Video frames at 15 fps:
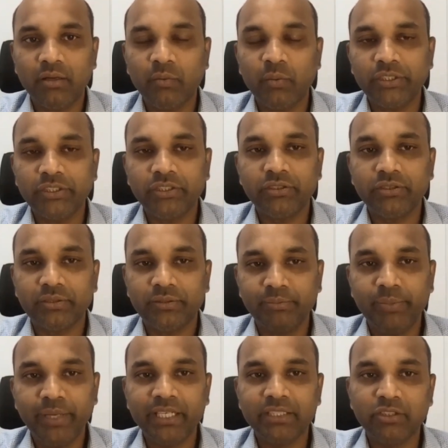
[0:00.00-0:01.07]
which is
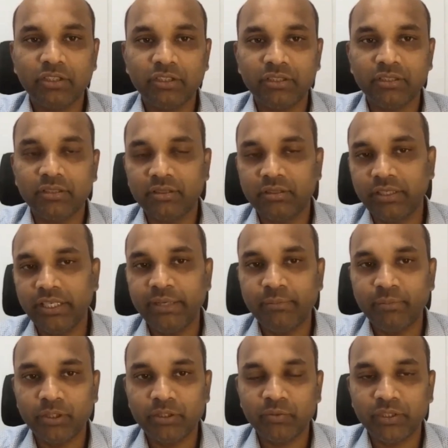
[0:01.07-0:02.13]
based on the
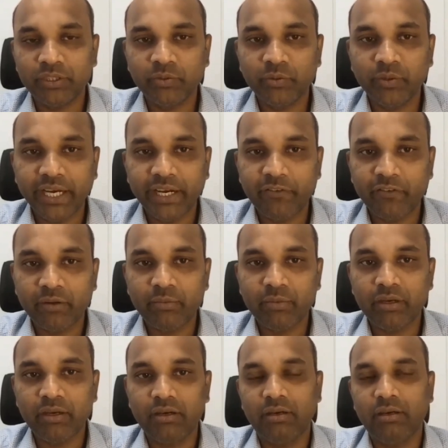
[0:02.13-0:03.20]
inputs which we get from
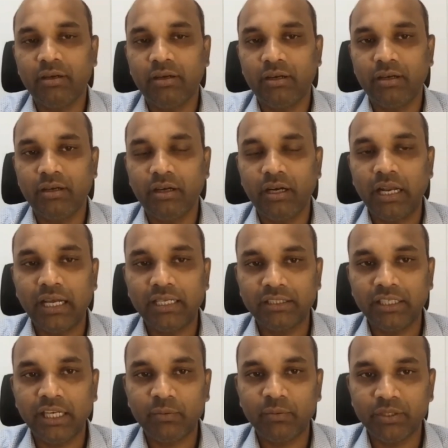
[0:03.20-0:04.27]
a large
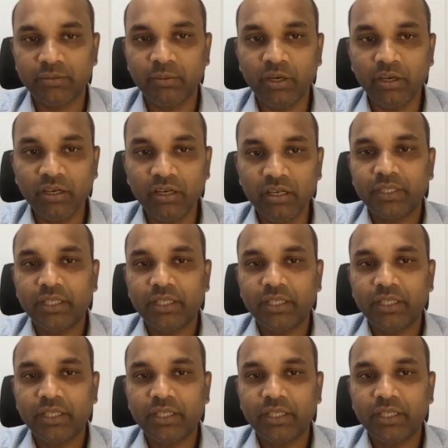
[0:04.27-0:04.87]
language model,